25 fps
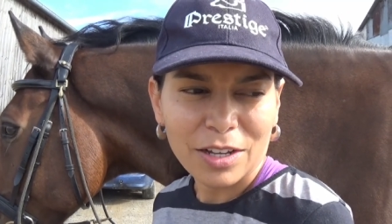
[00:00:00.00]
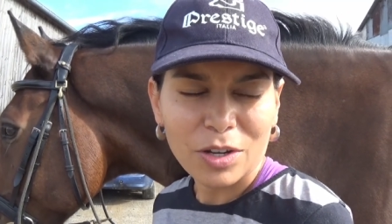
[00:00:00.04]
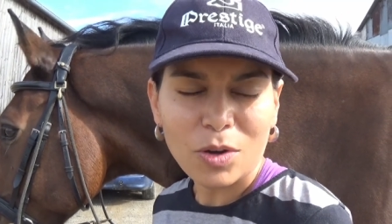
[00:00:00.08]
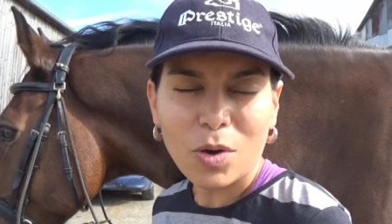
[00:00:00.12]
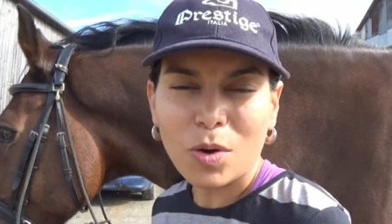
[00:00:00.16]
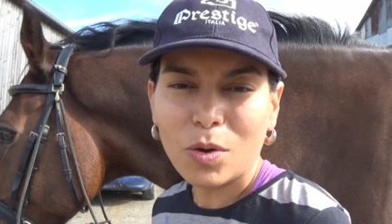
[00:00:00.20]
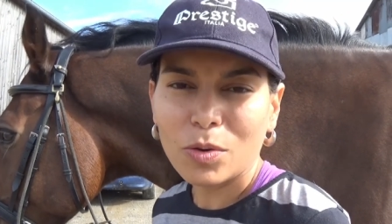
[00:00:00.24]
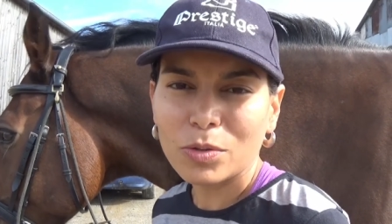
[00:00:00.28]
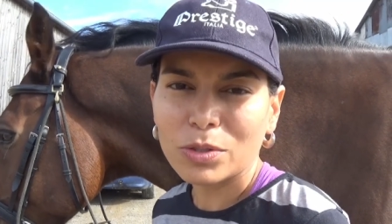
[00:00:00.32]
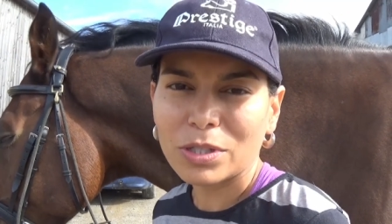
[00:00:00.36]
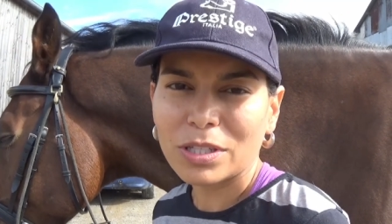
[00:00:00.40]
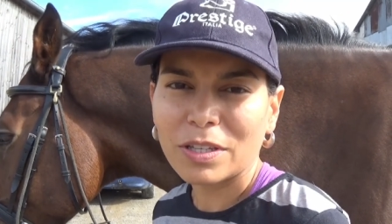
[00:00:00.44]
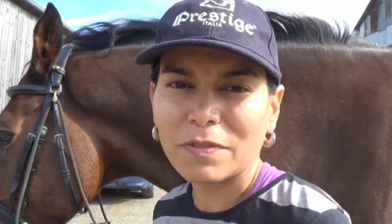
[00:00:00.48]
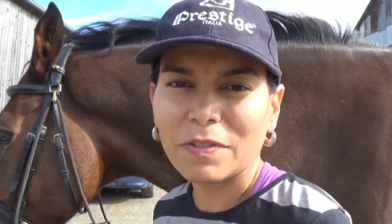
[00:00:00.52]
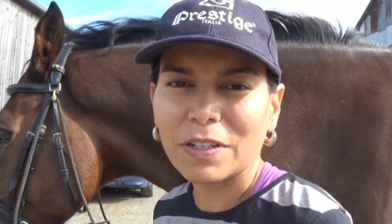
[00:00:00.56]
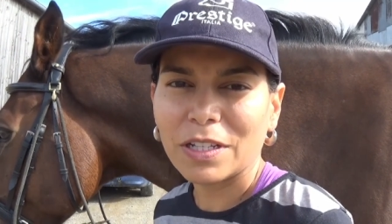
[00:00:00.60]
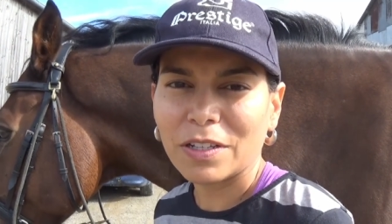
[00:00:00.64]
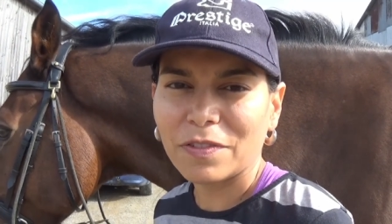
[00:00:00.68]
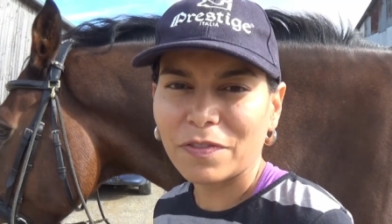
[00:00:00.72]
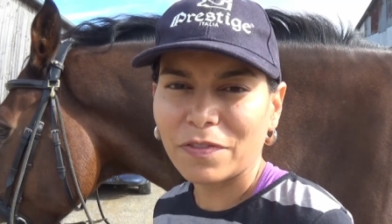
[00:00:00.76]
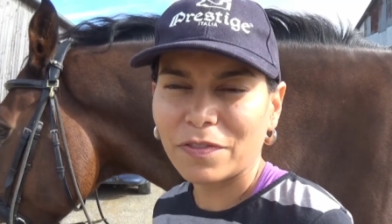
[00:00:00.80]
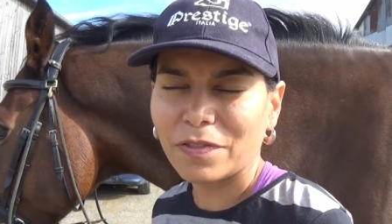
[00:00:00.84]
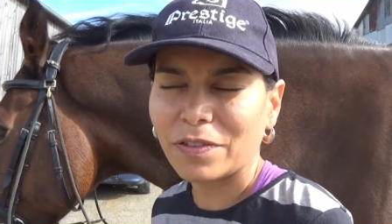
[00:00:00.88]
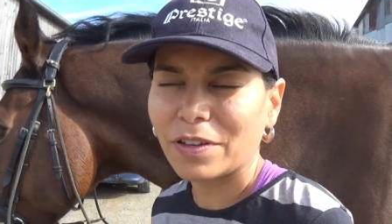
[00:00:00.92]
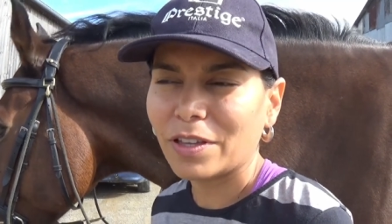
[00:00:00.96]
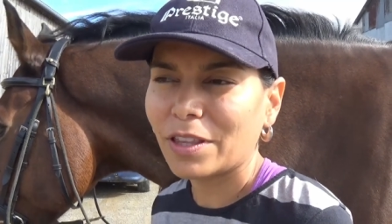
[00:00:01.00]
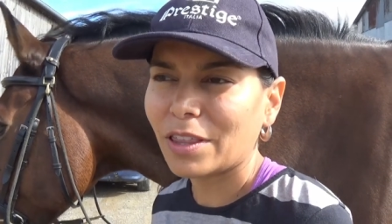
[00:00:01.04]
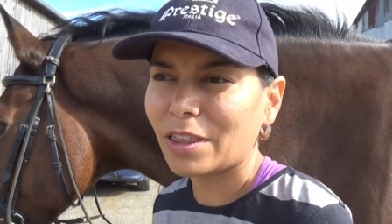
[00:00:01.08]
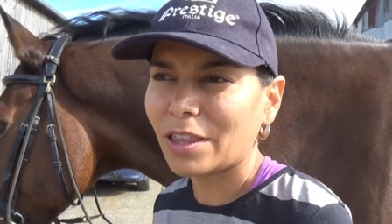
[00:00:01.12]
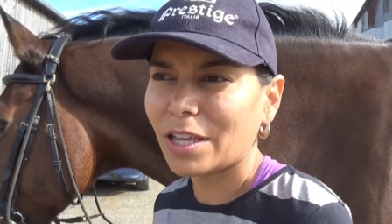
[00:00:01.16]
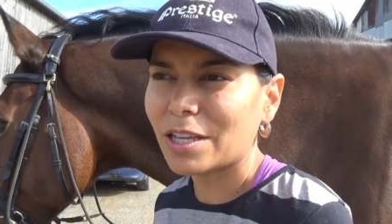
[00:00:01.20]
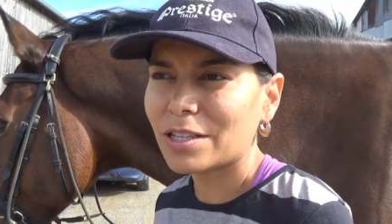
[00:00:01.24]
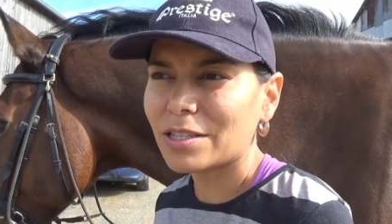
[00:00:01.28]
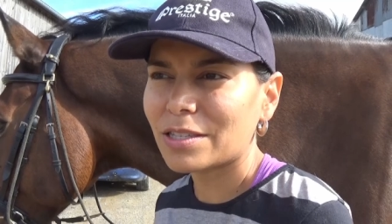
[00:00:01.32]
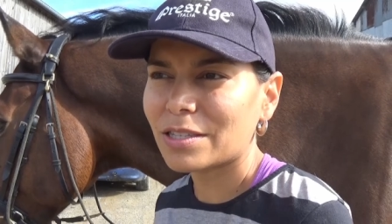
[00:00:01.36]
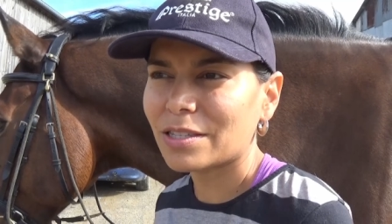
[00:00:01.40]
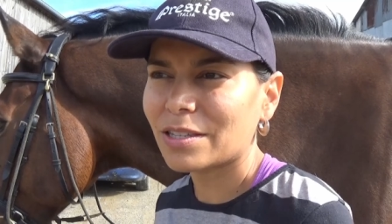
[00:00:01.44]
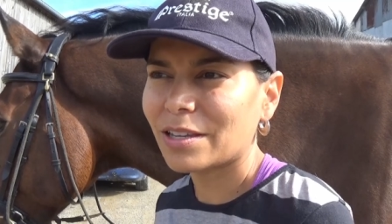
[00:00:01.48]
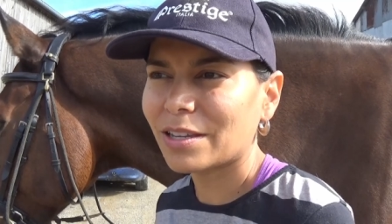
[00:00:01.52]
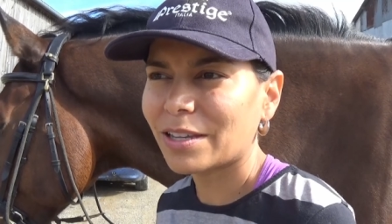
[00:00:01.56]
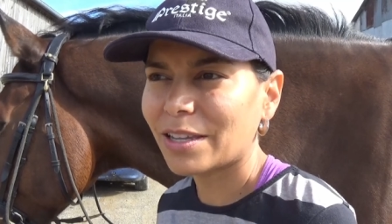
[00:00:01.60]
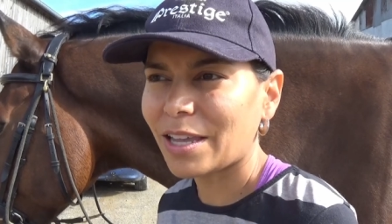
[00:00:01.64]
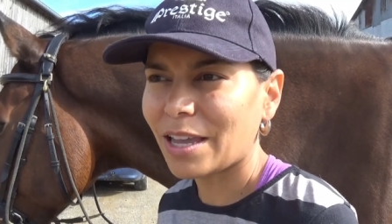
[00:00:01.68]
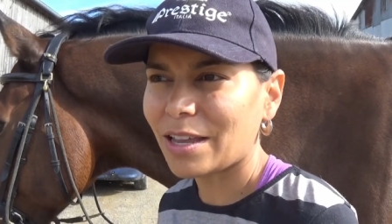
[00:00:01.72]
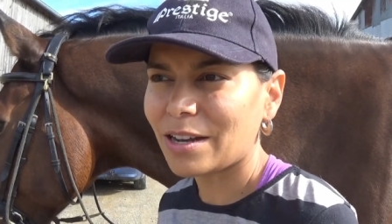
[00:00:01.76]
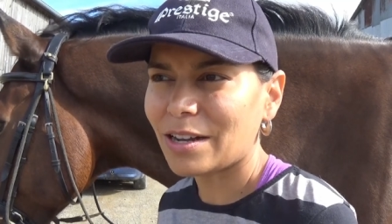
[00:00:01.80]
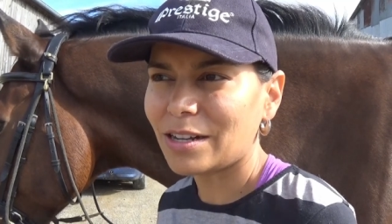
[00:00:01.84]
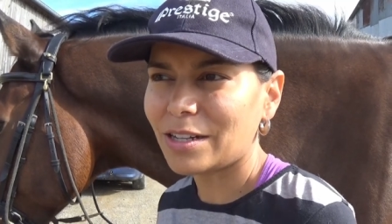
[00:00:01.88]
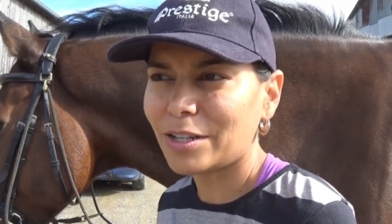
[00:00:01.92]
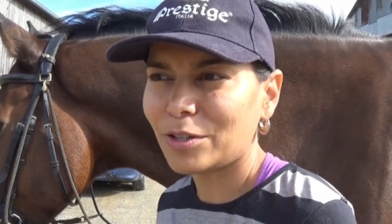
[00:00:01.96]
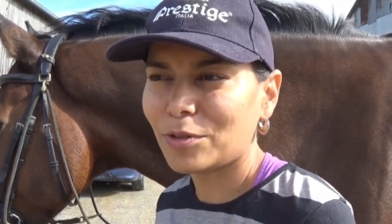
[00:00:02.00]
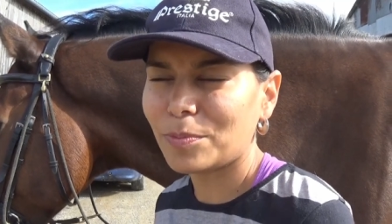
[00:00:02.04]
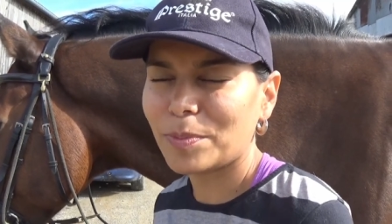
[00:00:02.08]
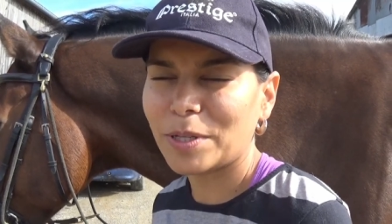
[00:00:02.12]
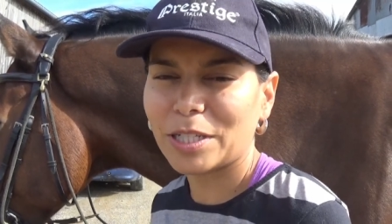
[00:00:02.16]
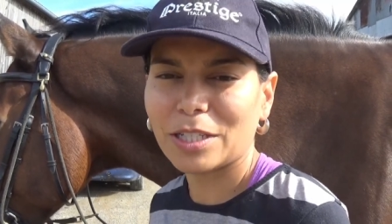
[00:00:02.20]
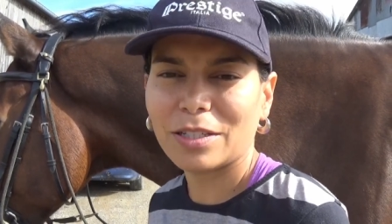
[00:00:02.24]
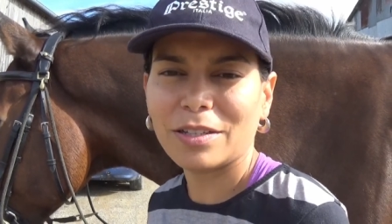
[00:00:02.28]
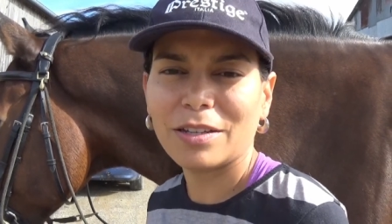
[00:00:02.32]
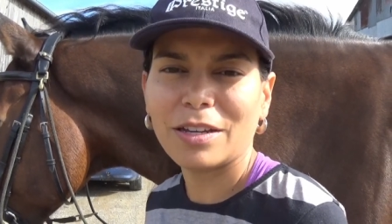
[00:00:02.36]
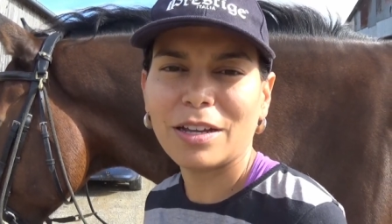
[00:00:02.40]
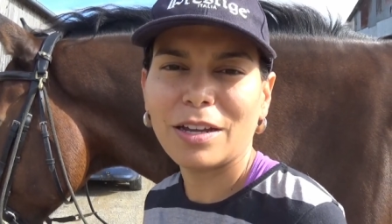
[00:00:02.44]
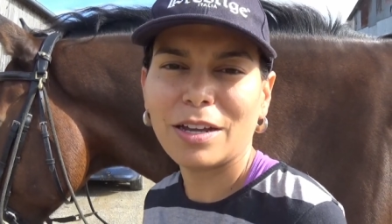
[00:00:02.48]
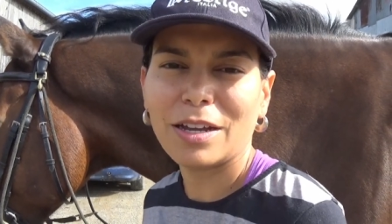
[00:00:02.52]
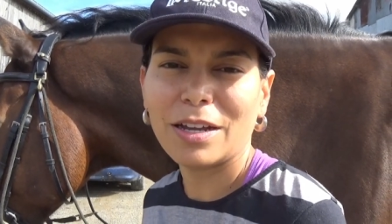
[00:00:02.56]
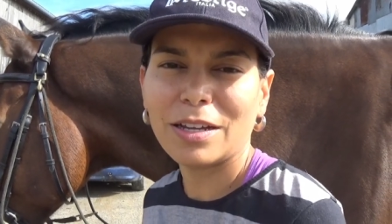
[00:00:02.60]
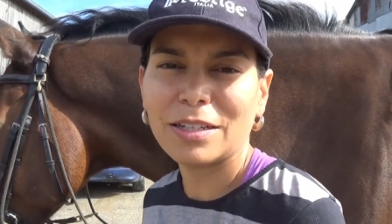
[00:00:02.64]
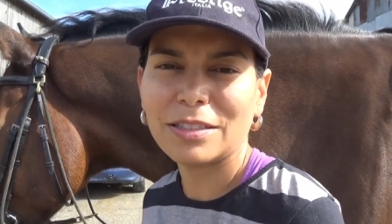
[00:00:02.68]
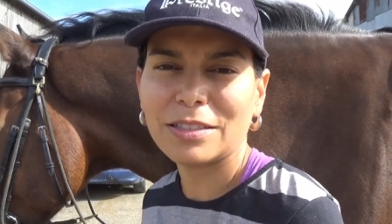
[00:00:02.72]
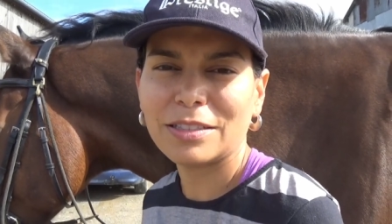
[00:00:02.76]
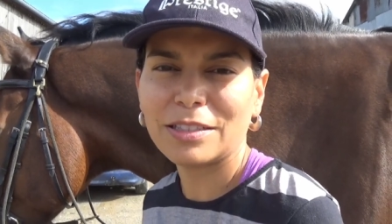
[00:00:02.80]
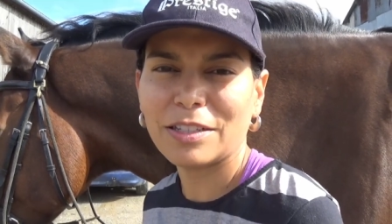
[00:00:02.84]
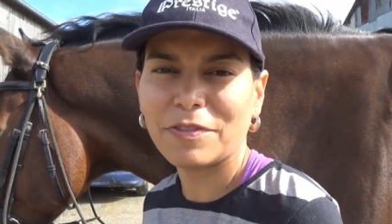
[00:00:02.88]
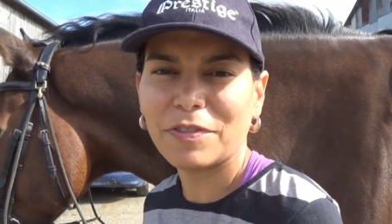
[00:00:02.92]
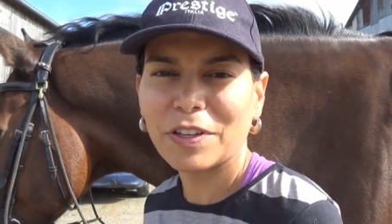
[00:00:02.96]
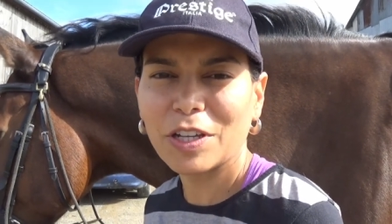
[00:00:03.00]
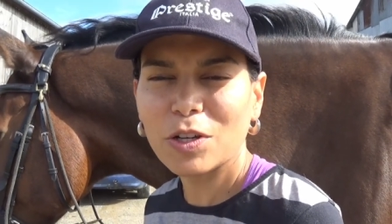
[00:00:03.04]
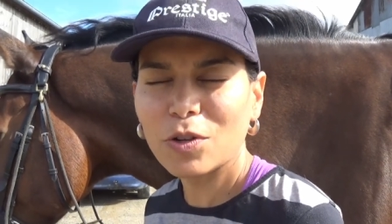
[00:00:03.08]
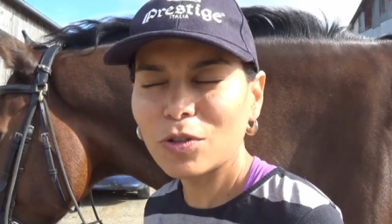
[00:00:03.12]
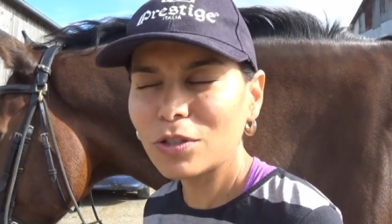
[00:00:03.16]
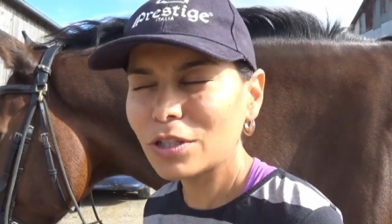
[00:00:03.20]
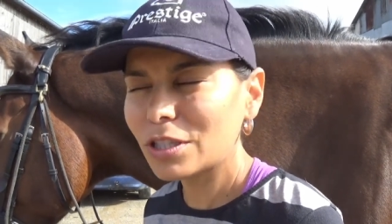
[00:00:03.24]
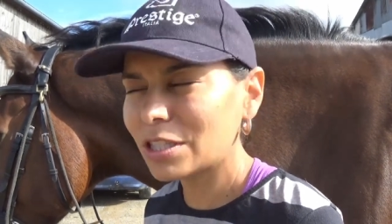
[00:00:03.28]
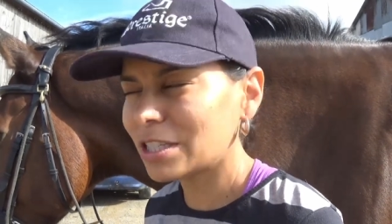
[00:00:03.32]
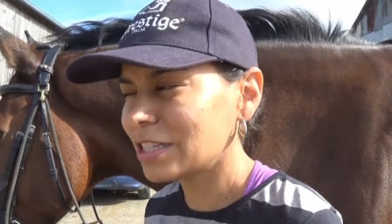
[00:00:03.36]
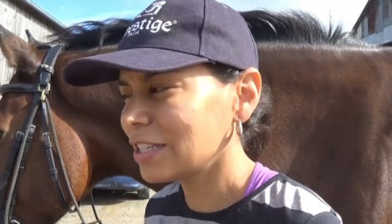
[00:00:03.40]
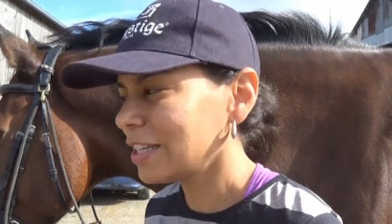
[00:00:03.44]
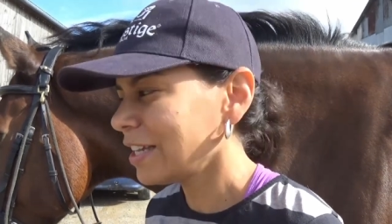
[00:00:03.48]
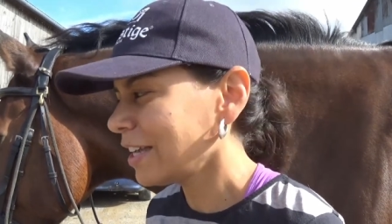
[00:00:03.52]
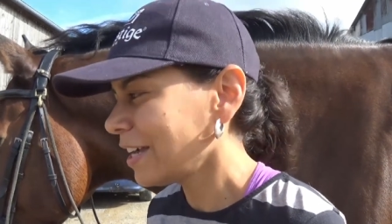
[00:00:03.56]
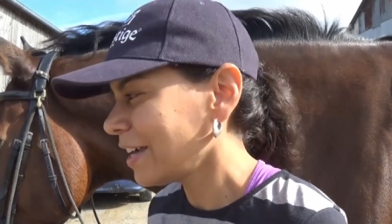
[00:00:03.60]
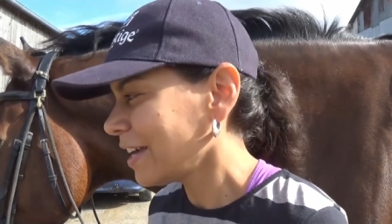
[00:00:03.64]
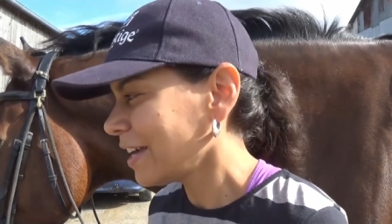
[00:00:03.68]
goals even if things get a little bit difficult.